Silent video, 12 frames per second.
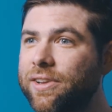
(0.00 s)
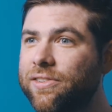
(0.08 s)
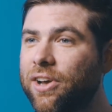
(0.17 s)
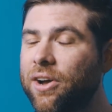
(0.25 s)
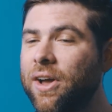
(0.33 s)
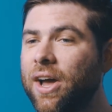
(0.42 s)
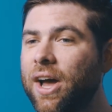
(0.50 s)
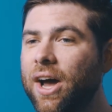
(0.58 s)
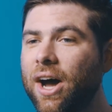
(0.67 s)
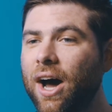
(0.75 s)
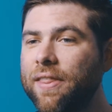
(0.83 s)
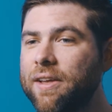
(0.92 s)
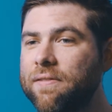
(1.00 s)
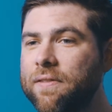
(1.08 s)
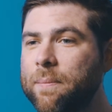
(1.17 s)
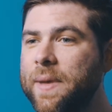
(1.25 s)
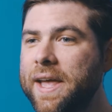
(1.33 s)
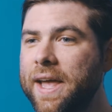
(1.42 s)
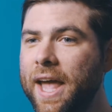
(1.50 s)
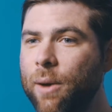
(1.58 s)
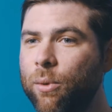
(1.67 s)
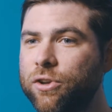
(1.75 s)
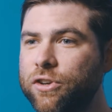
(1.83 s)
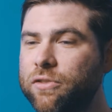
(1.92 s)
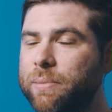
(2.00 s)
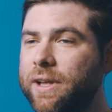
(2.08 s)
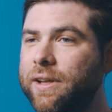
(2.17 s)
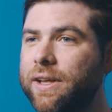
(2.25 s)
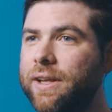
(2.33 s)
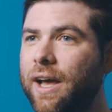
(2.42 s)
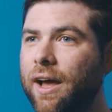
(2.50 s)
So I think for me it would just be